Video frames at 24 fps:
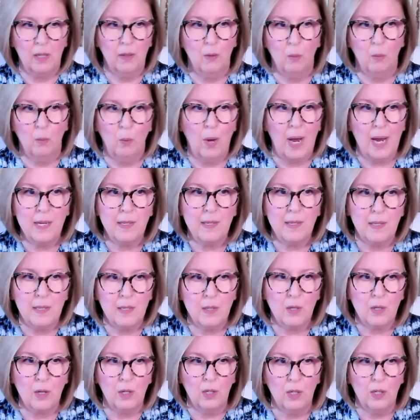ways
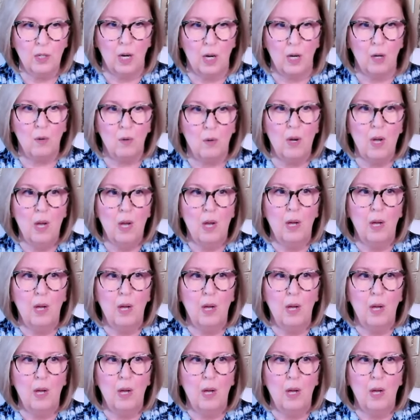this could go.